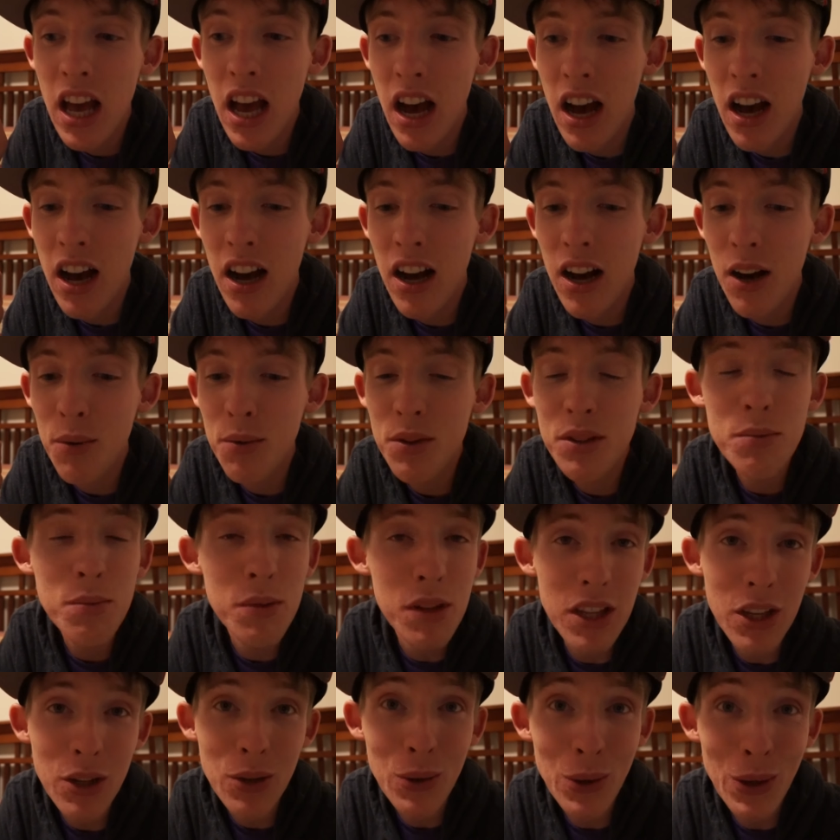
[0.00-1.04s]
Uh, was
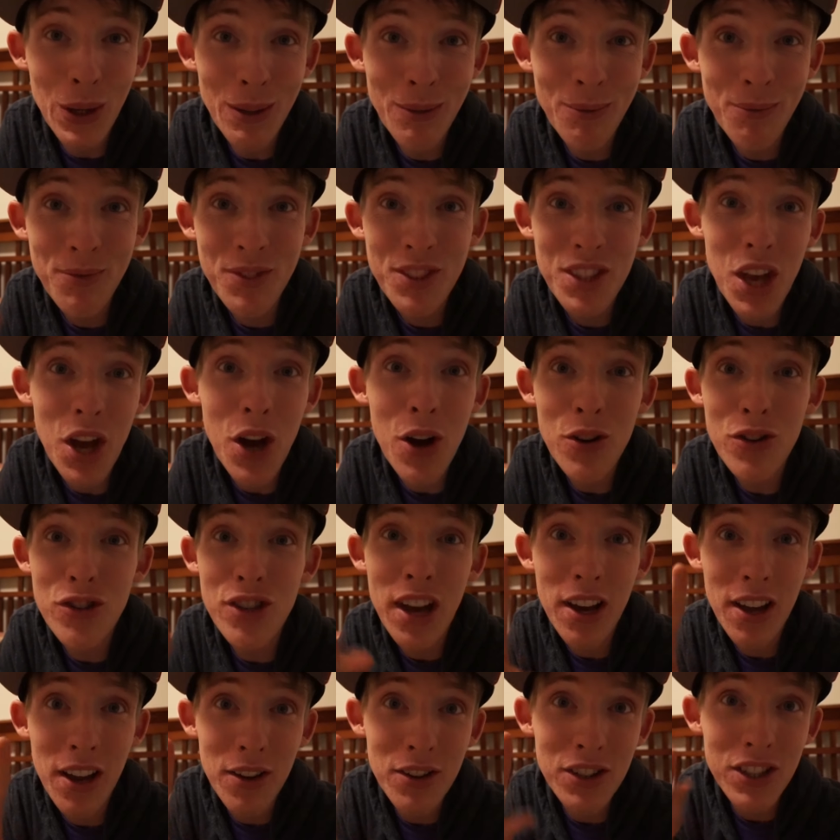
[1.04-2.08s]
pretty cool, so
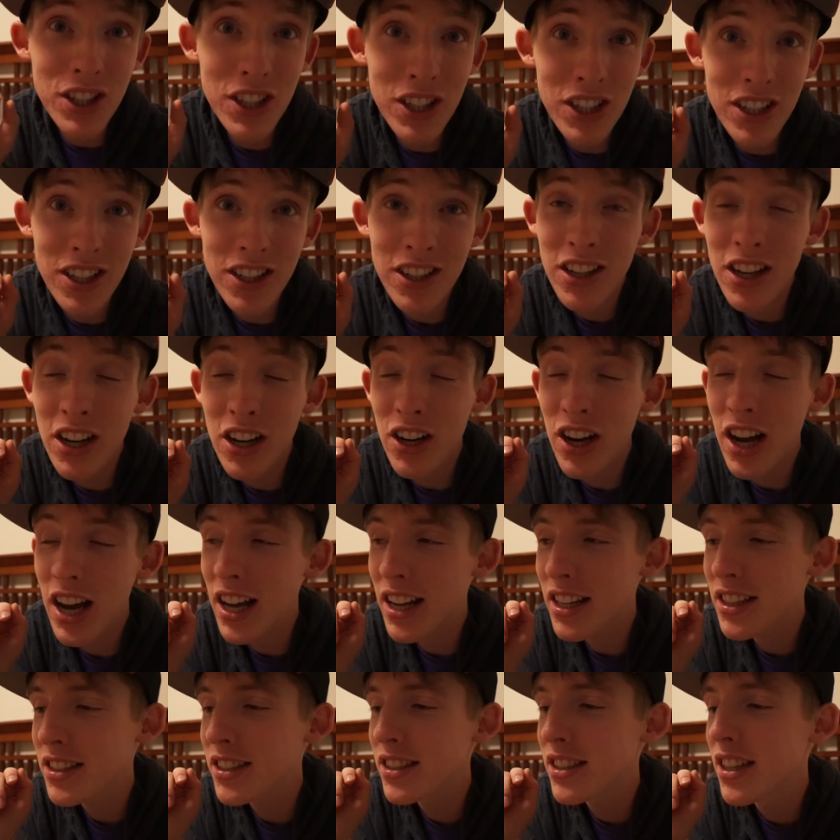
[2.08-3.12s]
shout out to her,
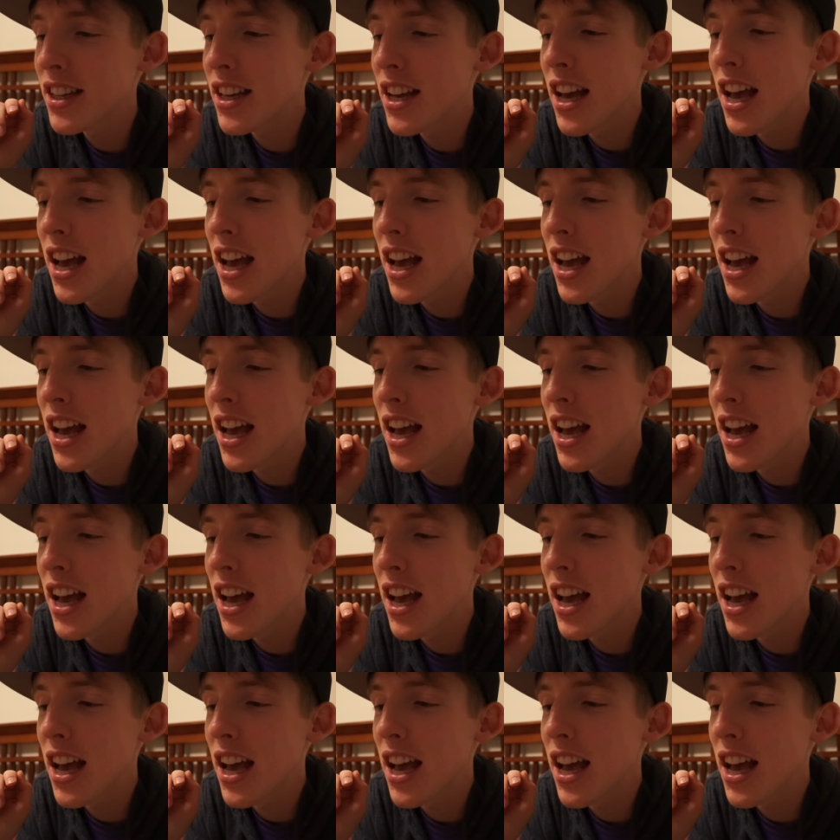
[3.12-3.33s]
congrats.